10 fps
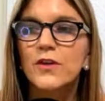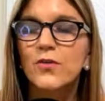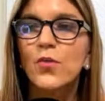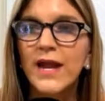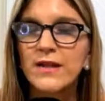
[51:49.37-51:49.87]

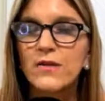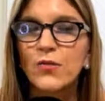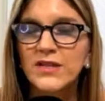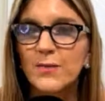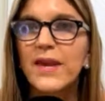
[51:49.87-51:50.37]
when
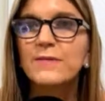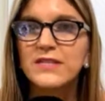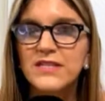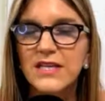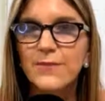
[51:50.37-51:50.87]
the
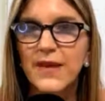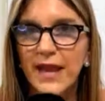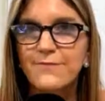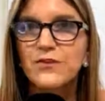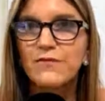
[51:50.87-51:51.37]
baby's
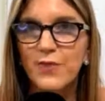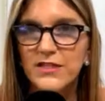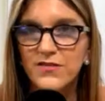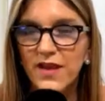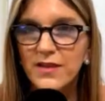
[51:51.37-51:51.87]
sleeping after you've
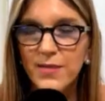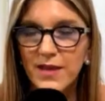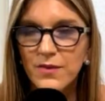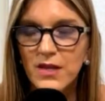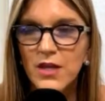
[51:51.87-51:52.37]
breastfed the
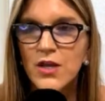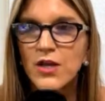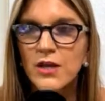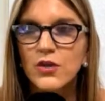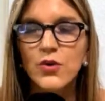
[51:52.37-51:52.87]
baby,
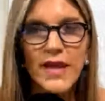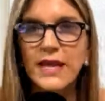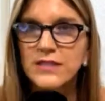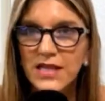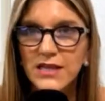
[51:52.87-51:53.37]
you
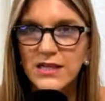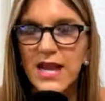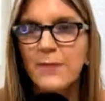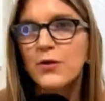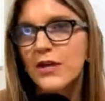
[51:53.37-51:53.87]
can't take the
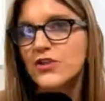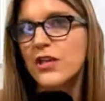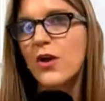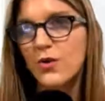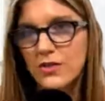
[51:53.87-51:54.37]
nap. You
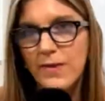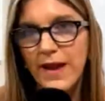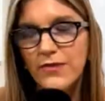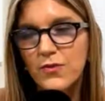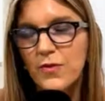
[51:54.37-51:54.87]
actually go to the
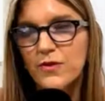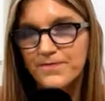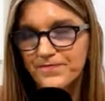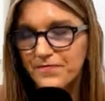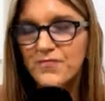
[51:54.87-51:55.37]

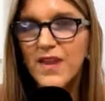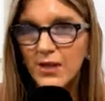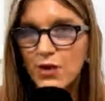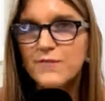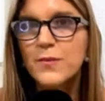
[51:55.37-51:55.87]
bathroom
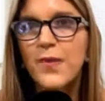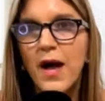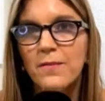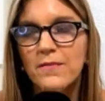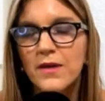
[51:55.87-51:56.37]
and you have to
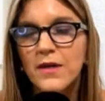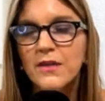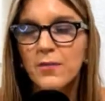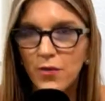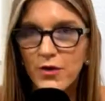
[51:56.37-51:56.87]
pump.
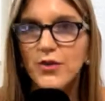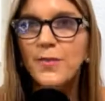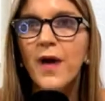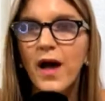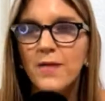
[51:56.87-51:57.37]
The more
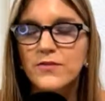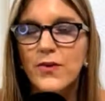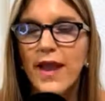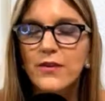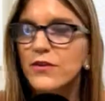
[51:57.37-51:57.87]
you pump,
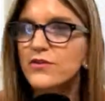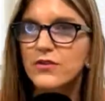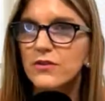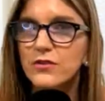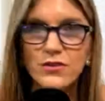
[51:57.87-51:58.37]
so
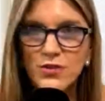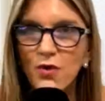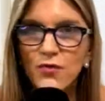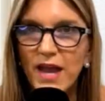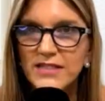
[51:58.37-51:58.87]
there's
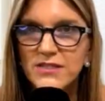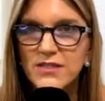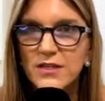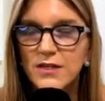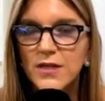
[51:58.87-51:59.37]
no rest.